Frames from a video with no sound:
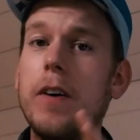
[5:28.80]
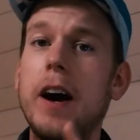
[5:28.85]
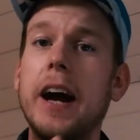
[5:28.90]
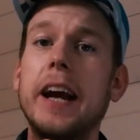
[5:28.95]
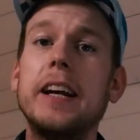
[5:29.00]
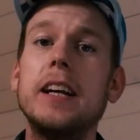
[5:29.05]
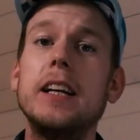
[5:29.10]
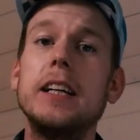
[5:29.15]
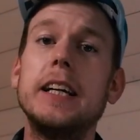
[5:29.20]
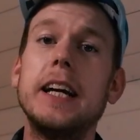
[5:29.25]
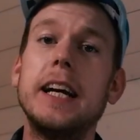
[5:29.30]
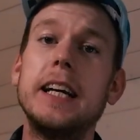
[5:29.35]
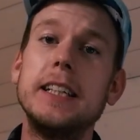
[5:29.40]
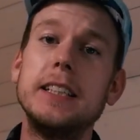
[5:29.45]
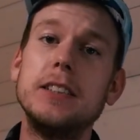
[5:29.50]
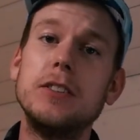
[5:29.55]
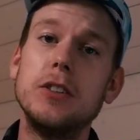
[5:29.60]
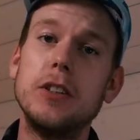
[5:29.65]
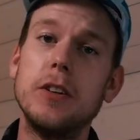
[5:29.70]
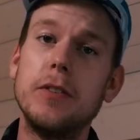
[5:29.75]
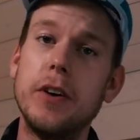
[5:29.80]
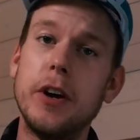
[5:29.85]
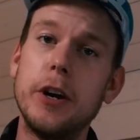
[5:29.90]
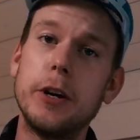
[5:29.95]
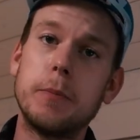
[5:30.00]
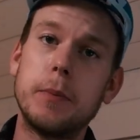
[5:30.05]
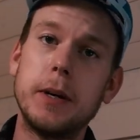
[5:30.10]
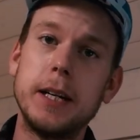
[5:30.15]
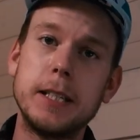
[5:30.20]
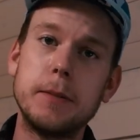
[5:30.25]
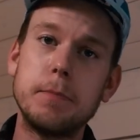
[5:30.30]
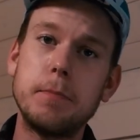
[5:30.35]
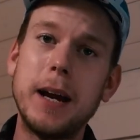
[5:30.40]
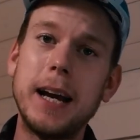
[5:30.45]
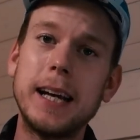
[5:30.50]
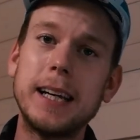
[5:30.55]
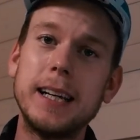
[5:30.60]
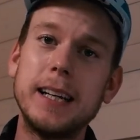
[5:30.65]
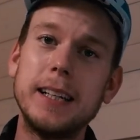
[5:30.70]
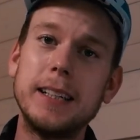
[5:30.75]
finally head into the WordPress
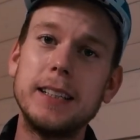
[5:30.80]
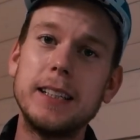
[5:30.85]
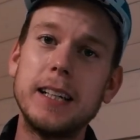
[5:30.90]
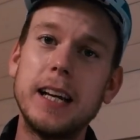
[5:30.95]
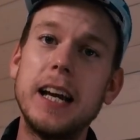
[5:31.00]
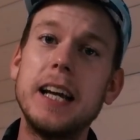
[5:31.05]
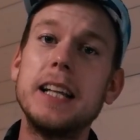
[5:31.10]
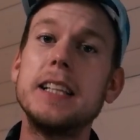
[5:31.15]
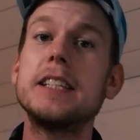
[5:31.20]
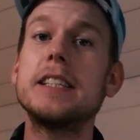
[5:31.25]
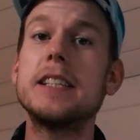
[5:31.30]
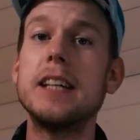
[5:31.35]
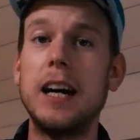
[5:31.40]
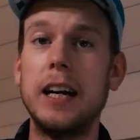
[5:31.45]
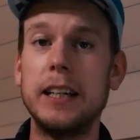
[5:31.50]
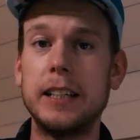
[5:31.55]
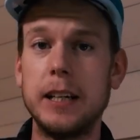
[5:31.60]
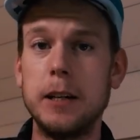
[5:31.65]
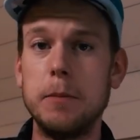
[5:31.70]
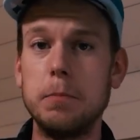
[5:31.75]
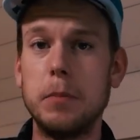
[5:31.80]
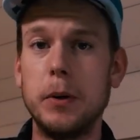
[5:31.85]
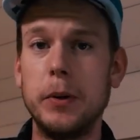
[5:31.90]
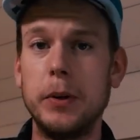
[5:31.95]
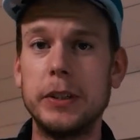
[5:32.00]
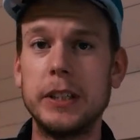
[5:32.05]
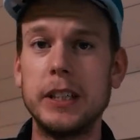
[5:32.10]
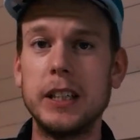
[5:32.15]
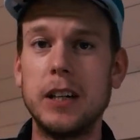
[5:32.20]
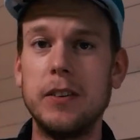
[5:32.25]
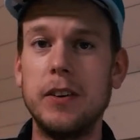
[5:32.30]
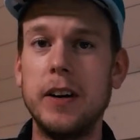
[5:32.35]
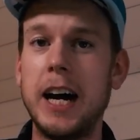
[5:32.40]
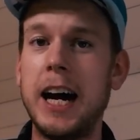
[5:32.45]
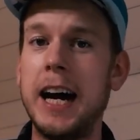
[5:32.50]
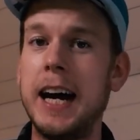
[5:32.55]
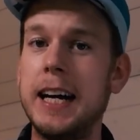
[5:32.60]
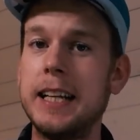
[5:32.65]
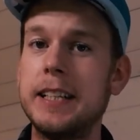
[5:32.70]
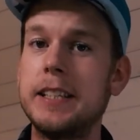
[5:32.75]
backend and start importing our
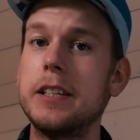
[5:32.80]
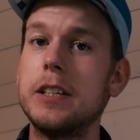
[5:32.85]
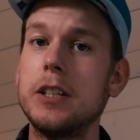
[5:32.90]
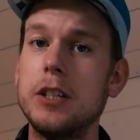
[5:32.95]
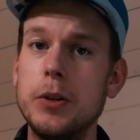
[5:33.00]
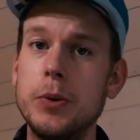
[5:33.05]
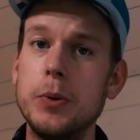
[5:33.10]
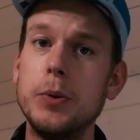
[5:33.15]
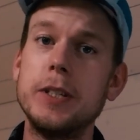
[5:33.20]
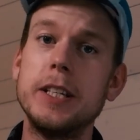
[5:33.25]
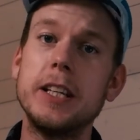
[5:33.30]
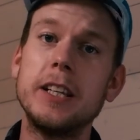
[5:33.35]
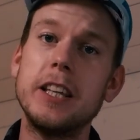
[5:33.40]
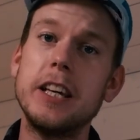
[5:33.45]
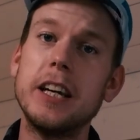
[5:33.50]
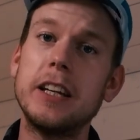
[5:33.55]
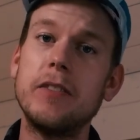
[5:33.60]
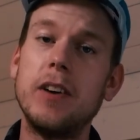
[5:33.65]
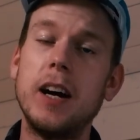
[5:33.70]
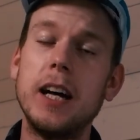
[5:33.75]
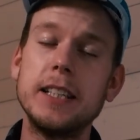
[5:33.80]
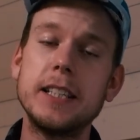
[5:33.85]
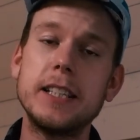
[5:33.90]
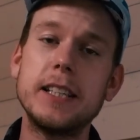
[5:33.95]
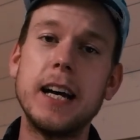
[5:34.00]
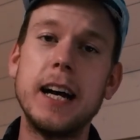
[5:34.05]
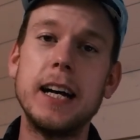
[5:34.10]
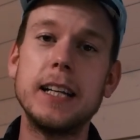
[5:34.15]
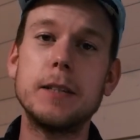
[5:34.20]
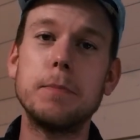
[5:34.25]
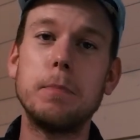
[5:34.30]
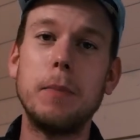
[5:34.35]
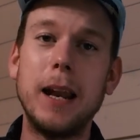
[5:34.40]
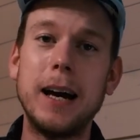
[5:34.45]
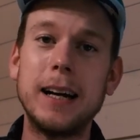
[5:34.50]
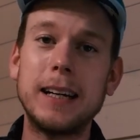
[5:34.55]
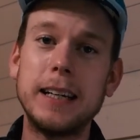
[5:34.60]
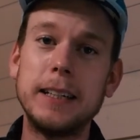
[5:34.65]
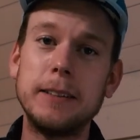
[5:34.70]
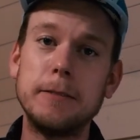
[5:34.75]
ads using the Advanced Ads
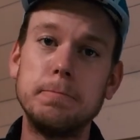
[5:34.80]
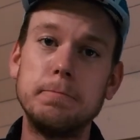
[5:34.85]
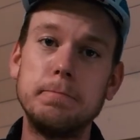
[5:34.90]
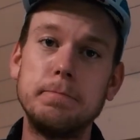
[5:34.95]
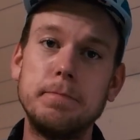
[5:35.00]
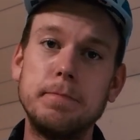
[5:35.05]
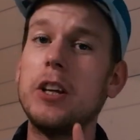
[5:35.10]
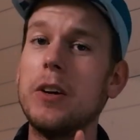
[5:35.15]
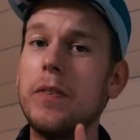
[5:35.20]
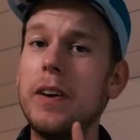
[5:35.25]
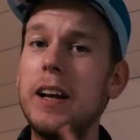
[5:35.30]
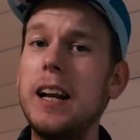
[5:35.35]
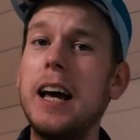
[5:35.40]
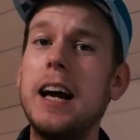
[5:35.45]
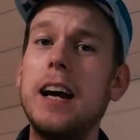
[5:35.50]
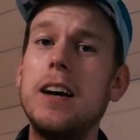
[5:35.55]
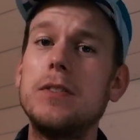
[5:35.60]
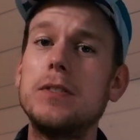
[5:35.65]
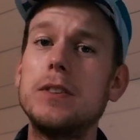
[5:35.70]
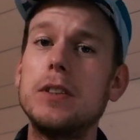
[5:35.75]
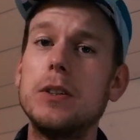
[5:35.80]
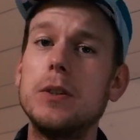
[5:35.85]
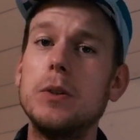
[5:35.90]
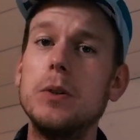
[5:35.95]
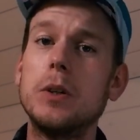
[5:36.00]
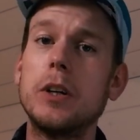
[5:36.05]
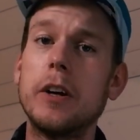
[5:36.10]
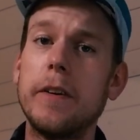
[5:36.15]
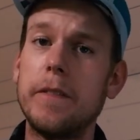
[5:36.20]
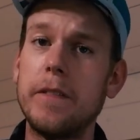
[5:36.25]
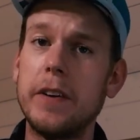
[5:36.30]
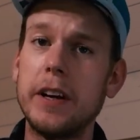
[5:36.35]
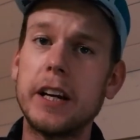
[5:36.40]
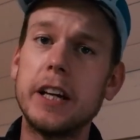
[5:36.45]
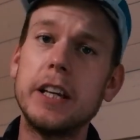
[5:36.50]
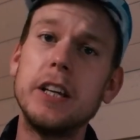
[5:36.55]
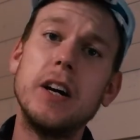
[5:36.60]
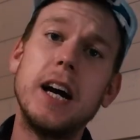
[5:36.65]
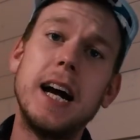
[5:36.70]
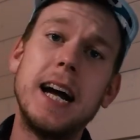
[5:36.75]
plugin. Now you will have to
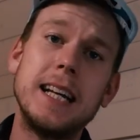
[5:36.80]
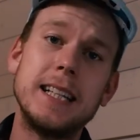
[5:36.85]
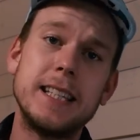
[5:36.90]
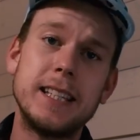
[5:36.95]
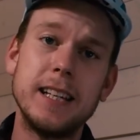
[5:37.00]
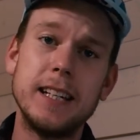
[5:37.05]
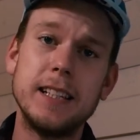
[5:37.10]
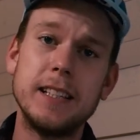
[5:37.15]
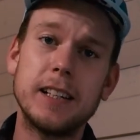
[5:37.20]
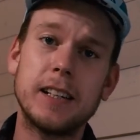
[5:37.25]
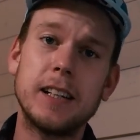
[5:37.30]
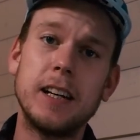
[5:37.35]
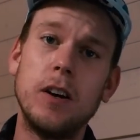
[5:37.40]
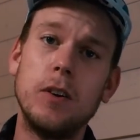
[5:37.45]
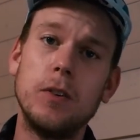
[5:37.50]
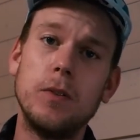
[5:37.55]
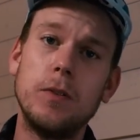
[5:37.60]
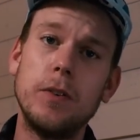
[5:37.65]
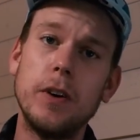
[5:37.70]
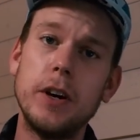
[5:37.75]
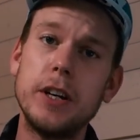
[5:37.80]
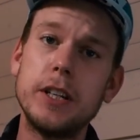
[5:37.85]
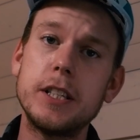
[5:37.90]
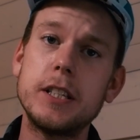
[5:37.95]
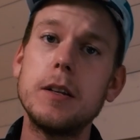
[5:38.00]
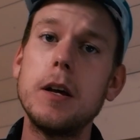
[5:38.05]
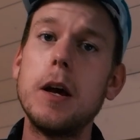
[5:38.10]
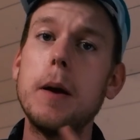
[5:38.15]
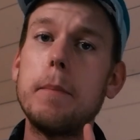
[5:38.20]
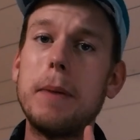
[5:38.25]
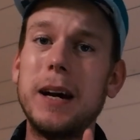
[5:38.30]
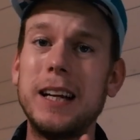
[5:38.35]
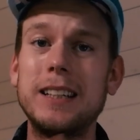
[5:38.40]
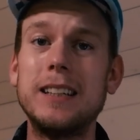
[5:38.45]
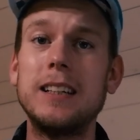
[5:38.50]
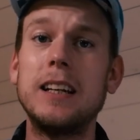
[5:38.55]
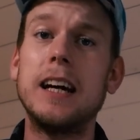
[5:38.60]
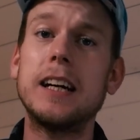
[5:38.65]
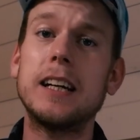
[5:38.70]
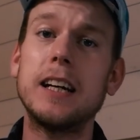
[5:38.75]
configure your AdSense account first but
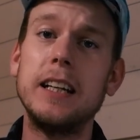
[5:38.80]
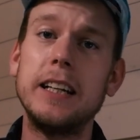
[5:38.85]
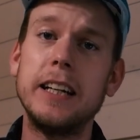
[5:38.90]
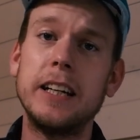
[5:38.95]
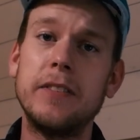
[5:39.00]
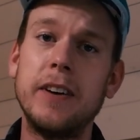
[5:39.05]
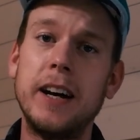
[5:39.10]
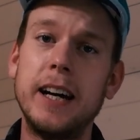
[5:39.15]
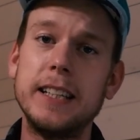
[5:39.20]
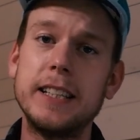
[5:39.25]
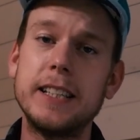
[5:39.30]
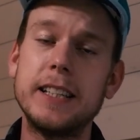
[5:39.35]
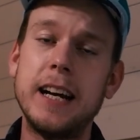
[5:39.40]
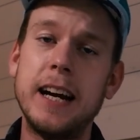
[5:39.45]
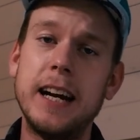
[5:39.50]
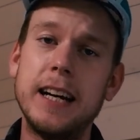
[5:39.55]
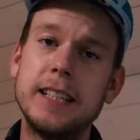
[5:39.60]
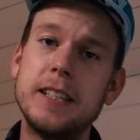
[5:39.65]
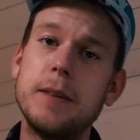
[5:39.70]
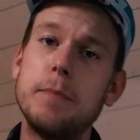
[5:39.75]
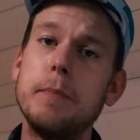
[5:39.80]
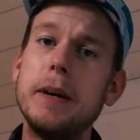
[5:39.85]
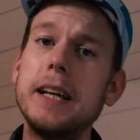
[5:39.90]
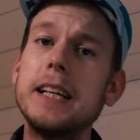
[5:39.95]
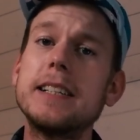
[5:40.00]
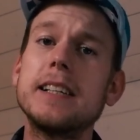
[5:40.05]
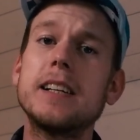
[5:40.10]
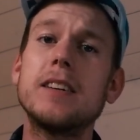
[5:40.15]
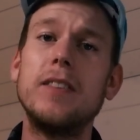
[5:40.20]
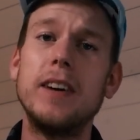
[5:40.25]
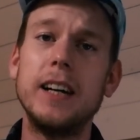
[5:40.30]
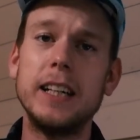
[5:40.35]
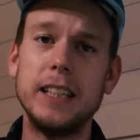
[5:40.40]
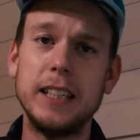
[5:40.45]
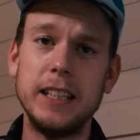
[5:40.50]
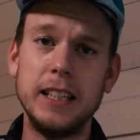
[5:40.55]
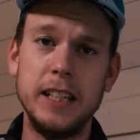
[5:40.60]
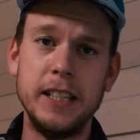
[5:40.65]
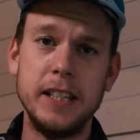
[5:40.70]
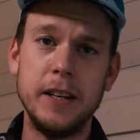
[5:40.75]
luckily Advanced Ads makes it quite
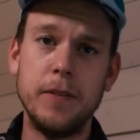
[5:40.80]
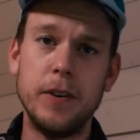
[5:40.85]
easy